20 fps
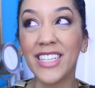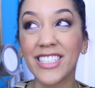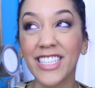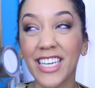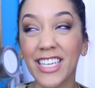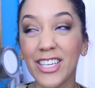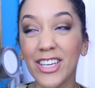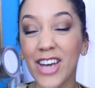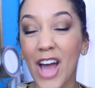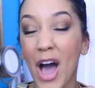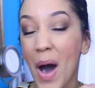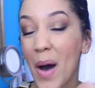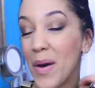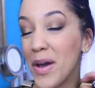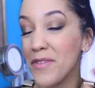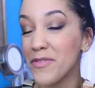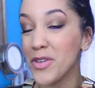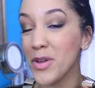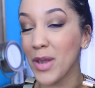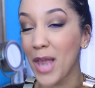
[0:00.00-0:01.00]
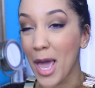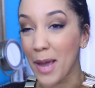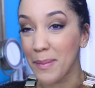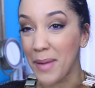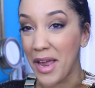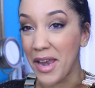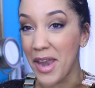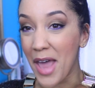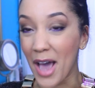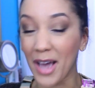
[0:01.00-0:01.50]
which, you know, if you like
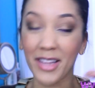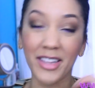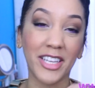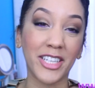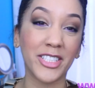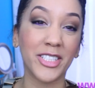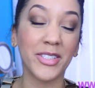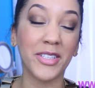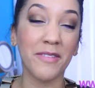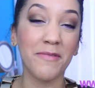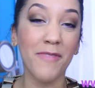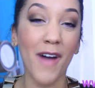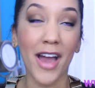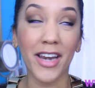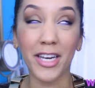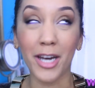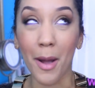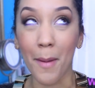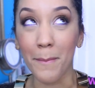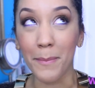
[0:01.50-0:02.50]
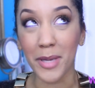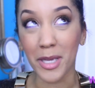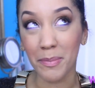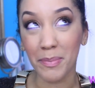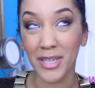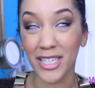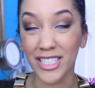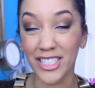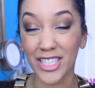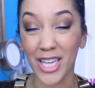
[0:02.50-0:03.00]
my necklace, you can find it on
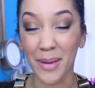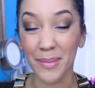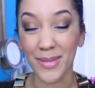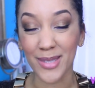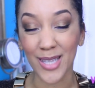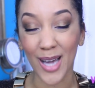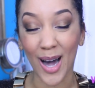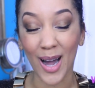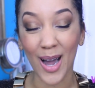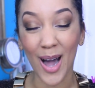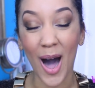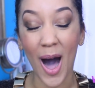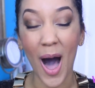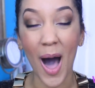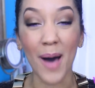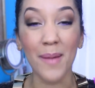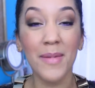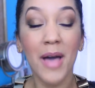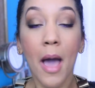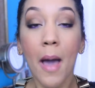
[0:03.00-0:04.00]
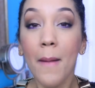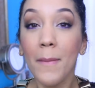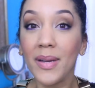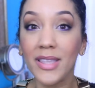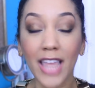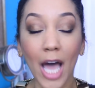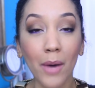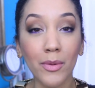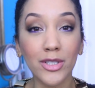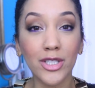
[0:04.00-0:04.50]
bpgems.com.
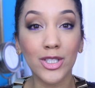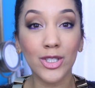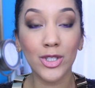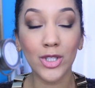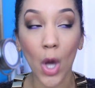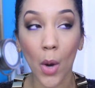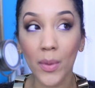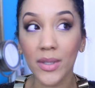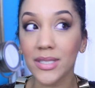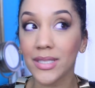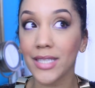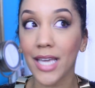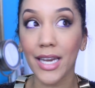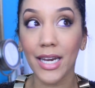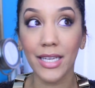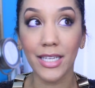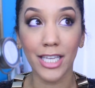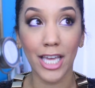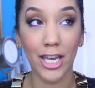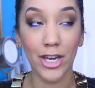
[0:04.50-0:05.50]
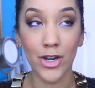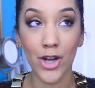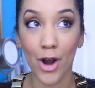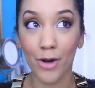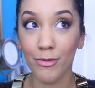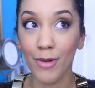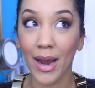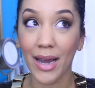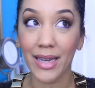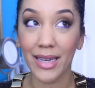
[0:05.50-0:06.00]
But that was so exciting yet
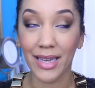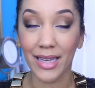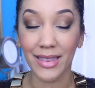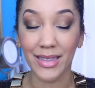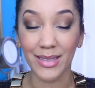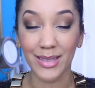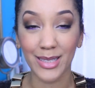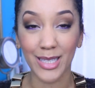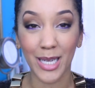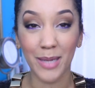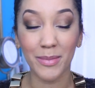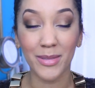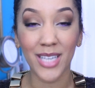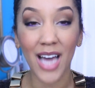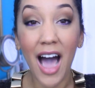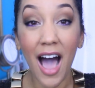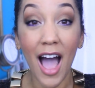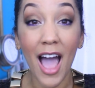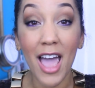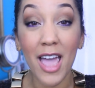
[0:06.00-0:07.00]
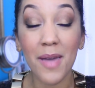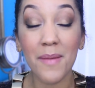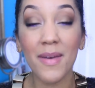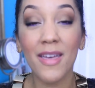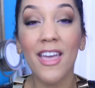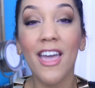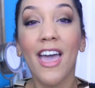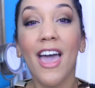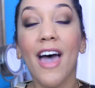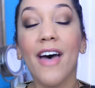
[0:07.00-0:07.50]
nerve-wracking at the same time.
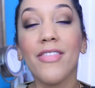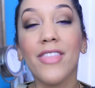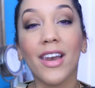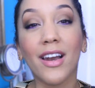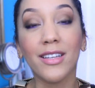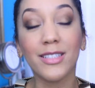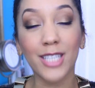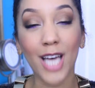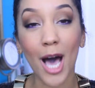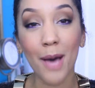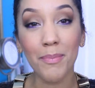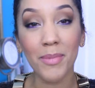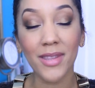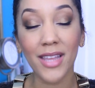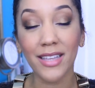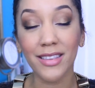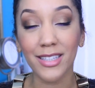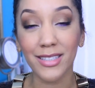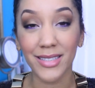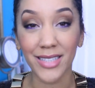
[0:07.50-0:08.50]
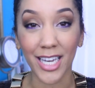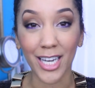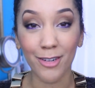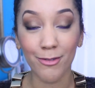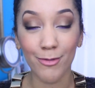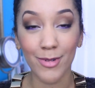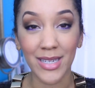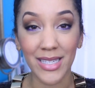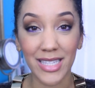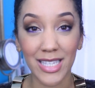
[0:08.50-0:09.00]
And then on top of that, the
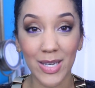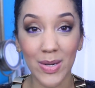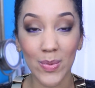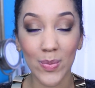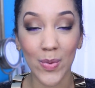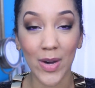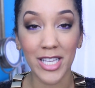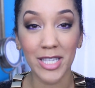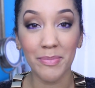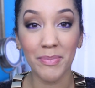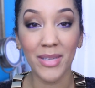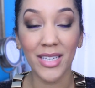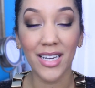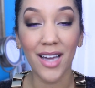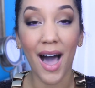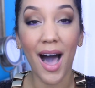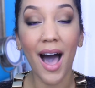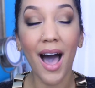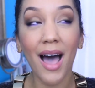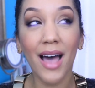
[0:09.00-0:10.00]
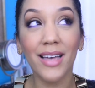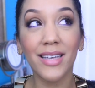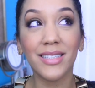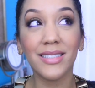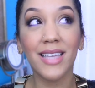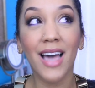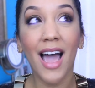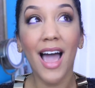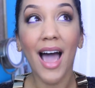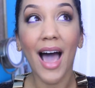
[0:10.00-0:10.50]
second reason was
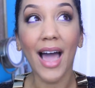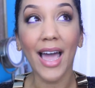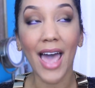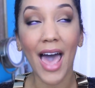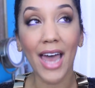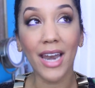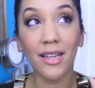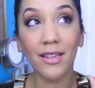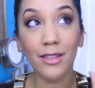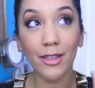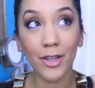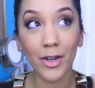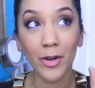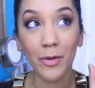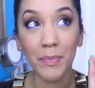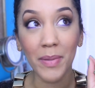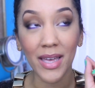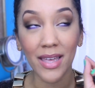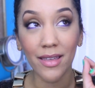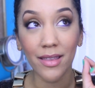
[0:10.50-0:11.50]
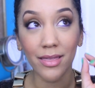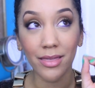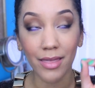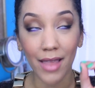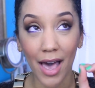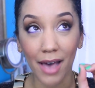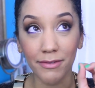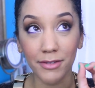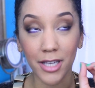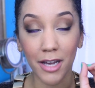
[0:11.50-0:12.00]
because I had a little bit
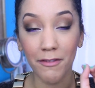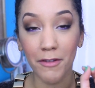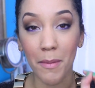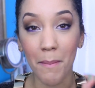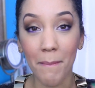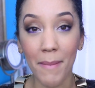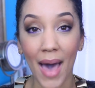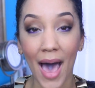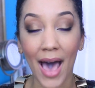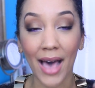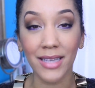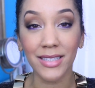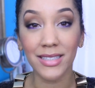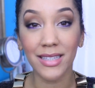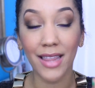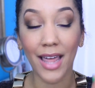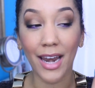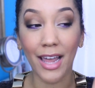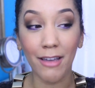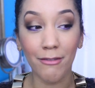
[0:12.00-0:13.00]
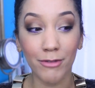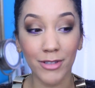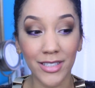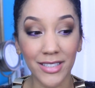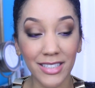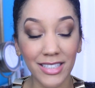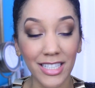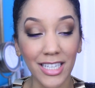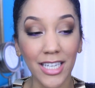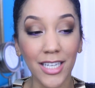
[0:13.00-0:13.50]
left of a mask that I
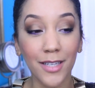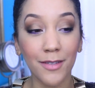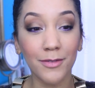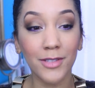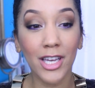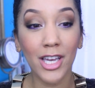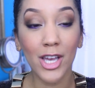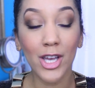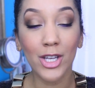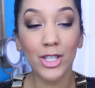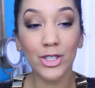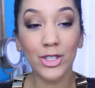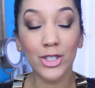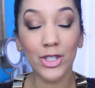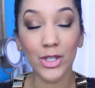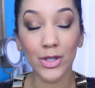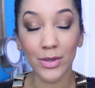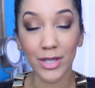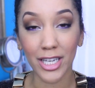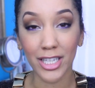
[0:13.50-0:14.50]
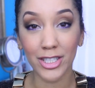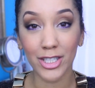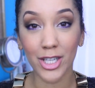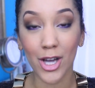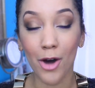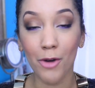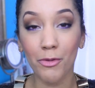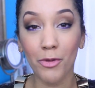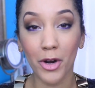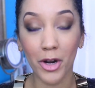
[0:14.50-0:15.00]
received two years
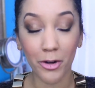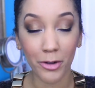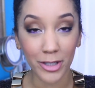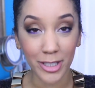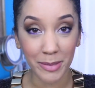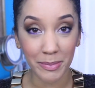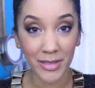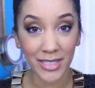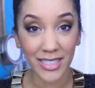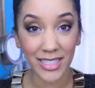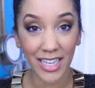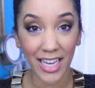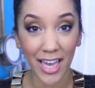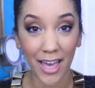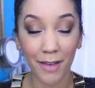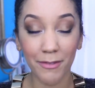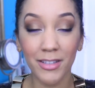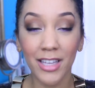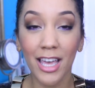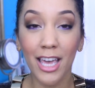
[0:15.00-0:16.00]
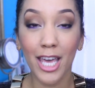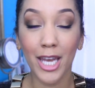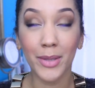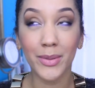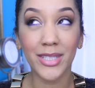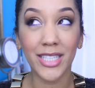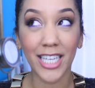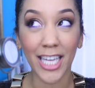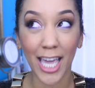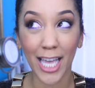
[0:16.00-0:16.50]
ago for a Christmas gift, and it
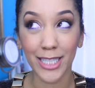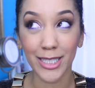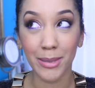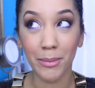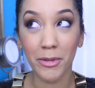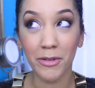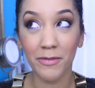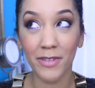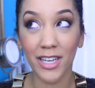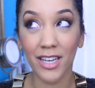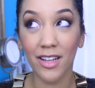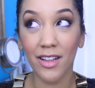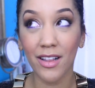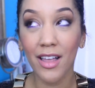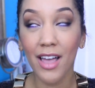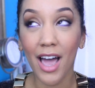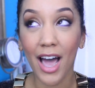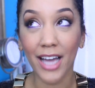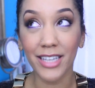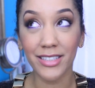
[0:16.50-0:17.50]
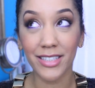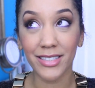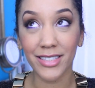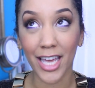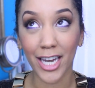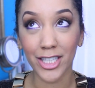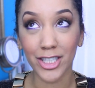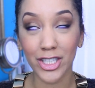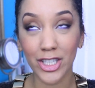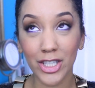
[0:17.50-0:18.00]
was the Kate Somerville. I
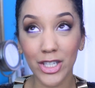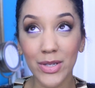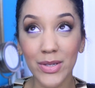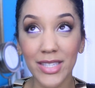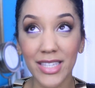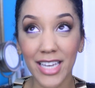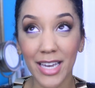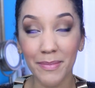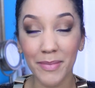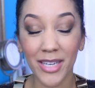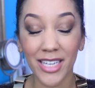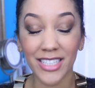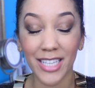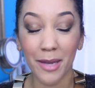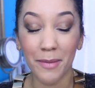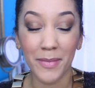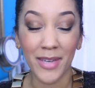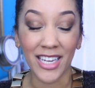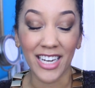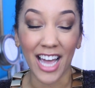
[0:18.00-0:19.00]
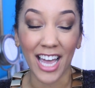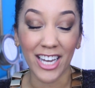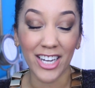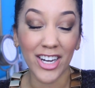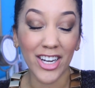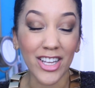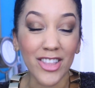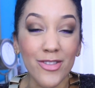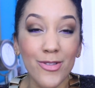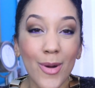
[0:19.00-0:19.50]
decided to use it because, I mean, I
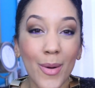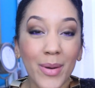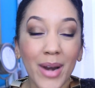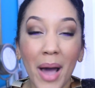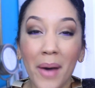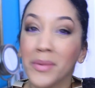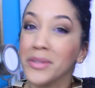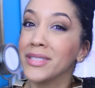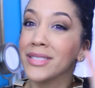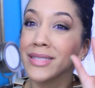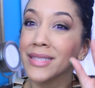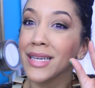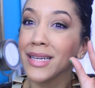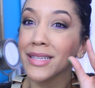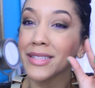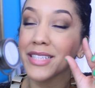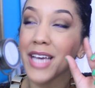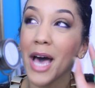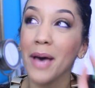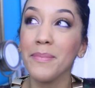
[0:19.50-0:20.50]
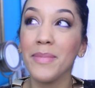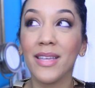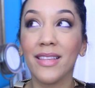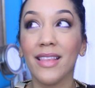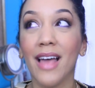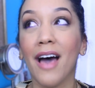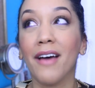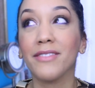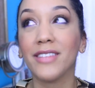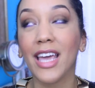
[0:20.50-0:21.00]
couldn't throw it out. It was just like a tad bit
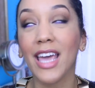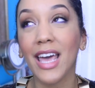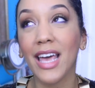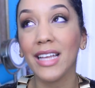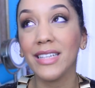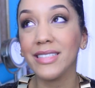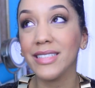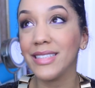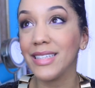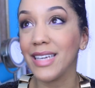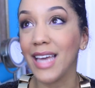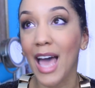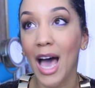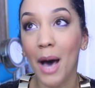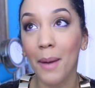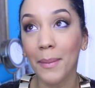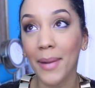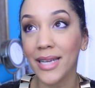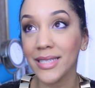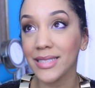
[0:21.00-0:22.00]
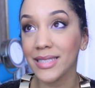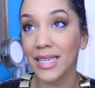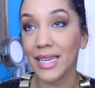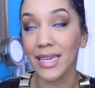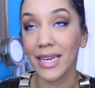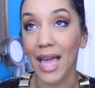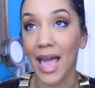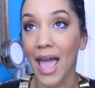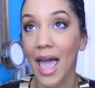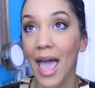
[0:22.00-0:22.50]
left, and yeah, my
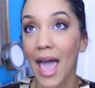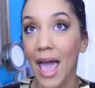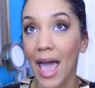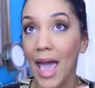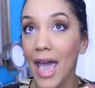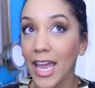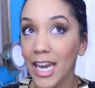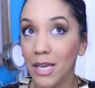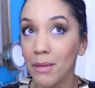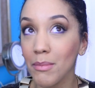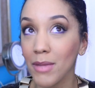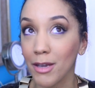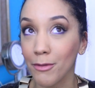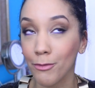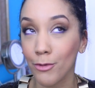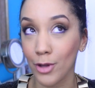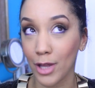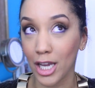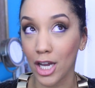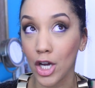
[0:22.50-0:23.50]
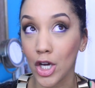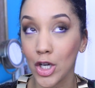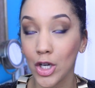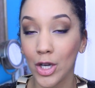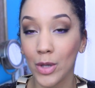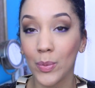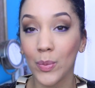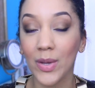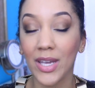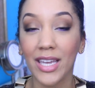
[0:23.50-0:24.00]
skin hated me for like a
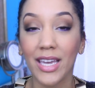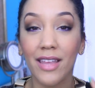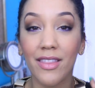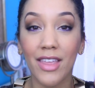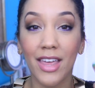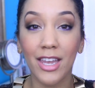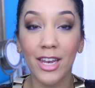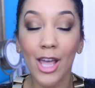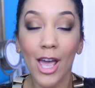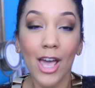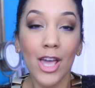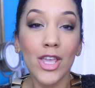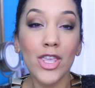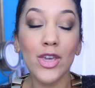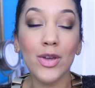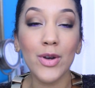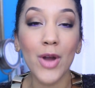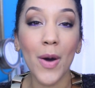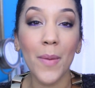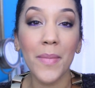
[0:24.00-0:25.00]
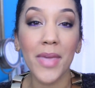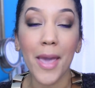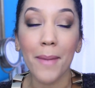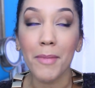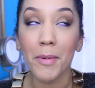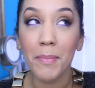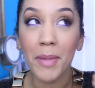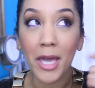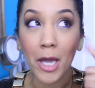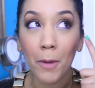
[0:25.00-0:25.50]
good week and then you know me
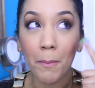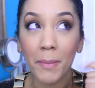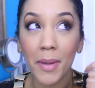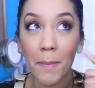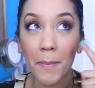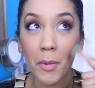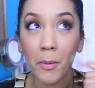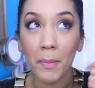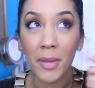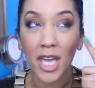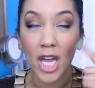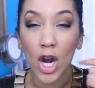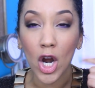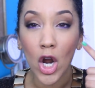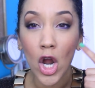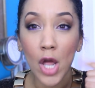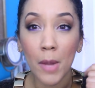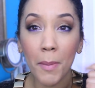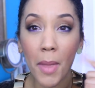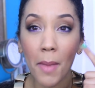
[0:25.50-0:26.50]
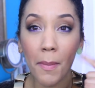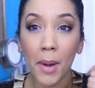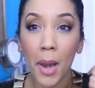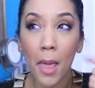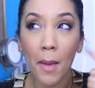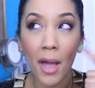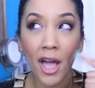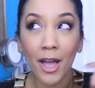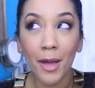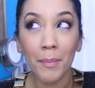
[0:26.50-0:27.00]
I'm a pimple picker blah, blah,
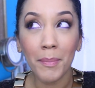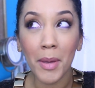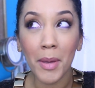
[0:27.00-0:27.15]
blah,